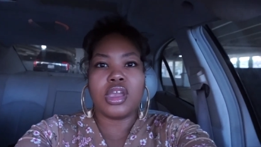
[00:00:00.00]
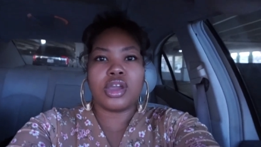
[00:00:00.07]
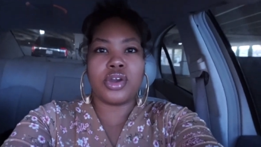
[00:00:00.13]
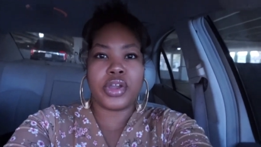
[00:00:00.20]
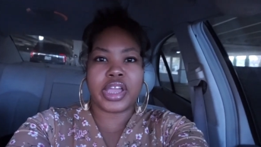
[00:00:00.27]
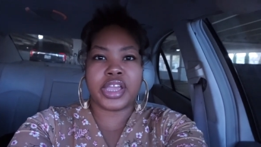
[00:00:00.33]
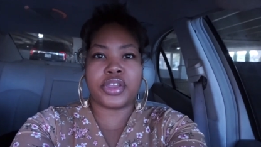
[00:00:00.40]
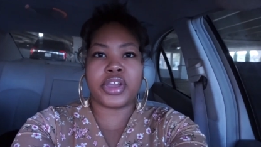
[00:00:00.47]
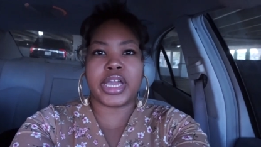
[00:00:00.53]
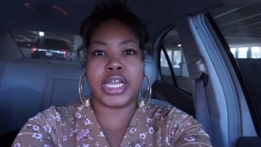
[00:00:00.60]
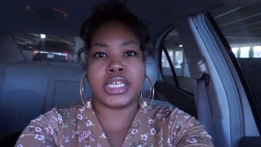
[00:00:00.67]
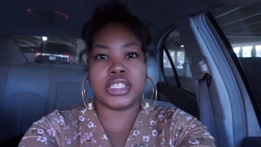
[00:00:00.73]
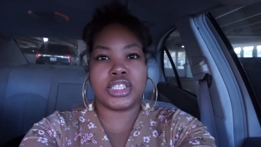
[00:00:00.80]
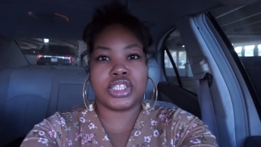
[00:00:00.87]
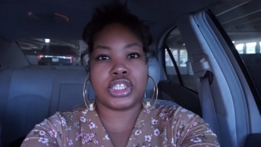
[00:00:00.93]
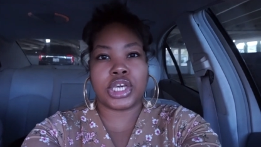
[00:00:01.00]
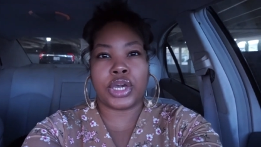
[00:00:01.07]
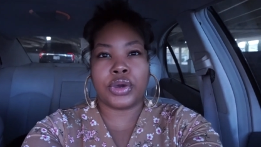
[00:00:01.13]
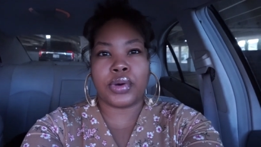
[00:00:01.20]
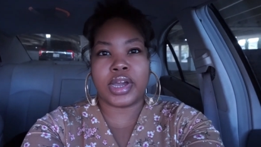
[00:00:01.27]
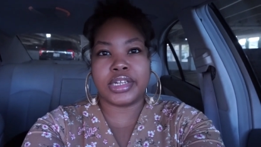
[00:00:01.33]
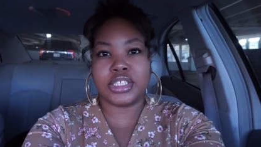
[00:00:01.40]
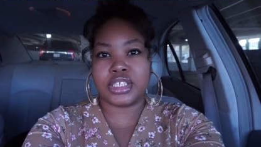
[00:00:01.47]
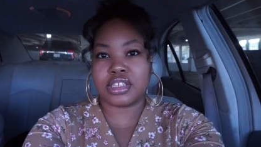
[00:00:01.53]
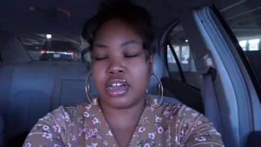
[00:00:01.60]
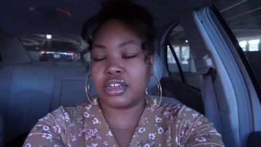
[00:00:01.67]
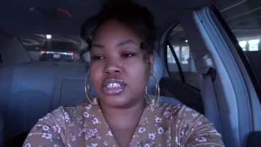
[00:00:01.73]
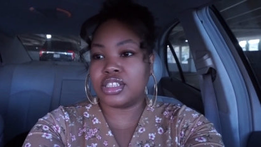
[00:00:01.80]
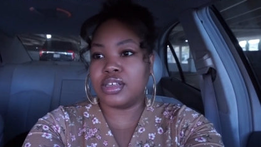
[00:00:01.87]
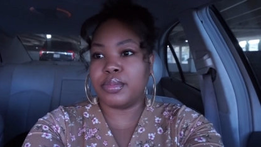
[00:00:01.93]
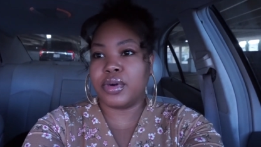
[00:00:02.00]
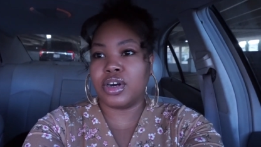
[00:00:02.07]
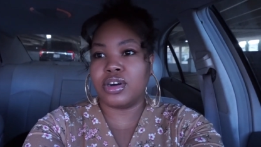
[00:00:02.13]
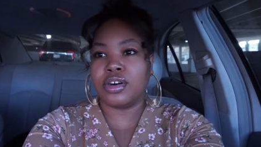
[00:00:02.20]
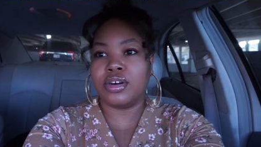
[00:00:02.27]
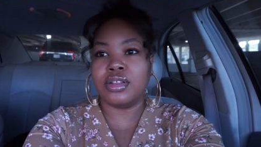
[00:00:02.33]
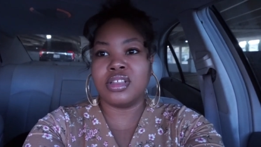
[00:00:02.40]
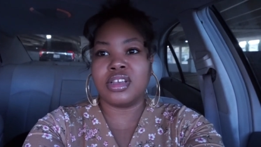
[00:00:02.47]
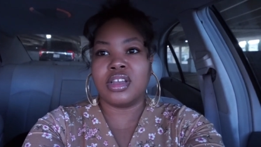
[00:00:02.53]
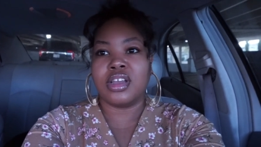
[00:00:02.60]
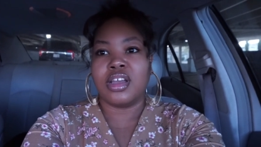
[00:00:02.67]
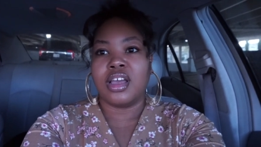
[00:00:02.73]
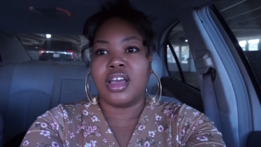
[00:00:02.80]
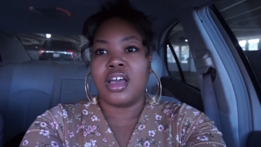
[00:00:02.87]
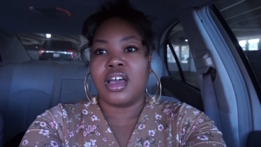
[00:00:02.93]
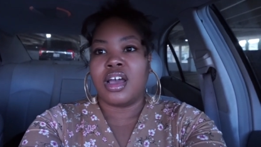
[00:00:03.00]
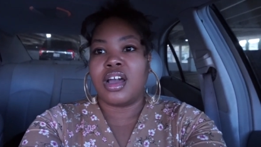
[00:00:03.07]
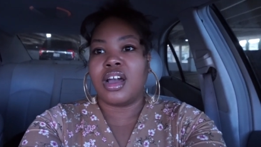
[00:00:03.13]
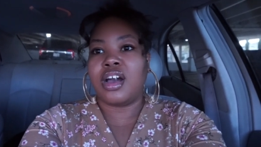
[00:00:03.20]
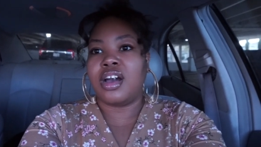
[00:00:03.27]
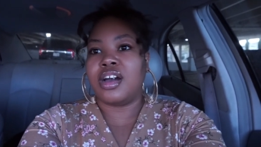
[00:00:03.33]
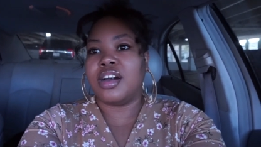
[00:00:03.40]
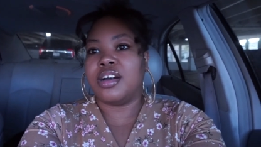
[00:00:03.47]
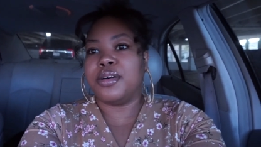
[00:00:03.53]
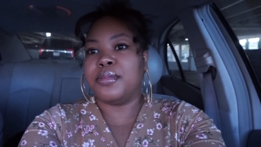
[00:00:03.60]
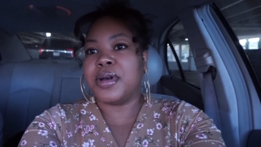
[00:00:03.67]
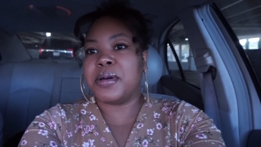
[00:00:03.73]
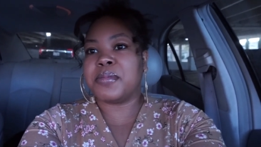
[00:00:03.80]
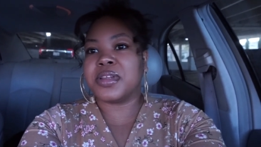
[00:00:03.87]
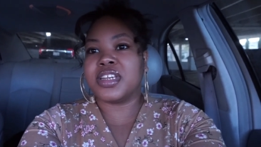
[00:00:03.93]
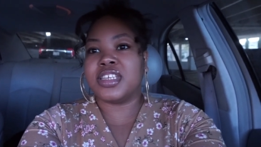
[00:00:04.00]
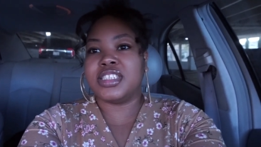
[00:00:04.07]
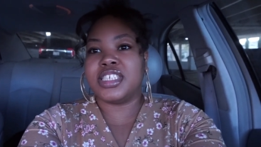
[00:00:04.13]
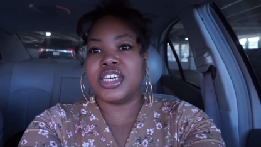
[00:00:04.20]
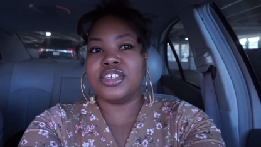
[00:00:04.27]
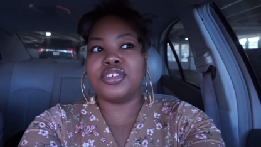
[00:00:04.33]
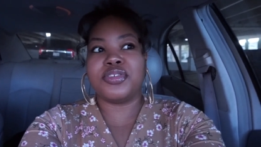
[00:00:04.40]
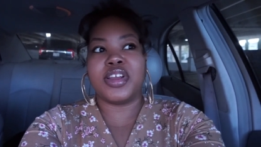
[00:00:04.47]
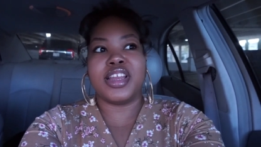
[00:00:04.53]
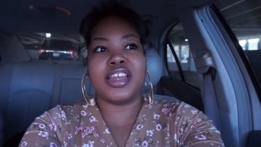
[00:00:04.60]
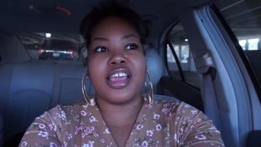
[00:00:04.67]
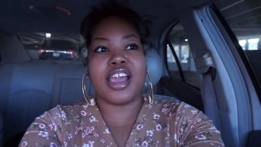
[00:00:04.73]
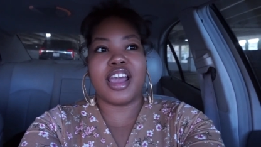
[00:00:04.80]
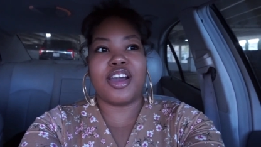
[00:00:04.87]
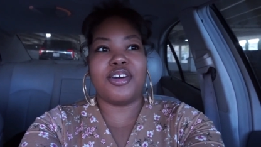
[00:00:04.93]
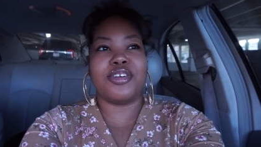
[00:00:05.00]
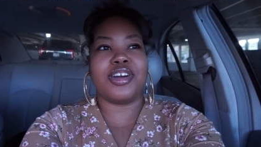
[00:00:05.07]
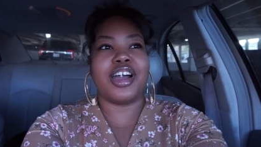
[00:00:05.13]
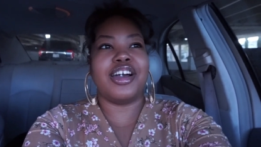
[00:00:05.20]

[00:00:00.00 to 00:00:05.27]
okay you guys so I just got to the mall um, I'm gonna tell you right now,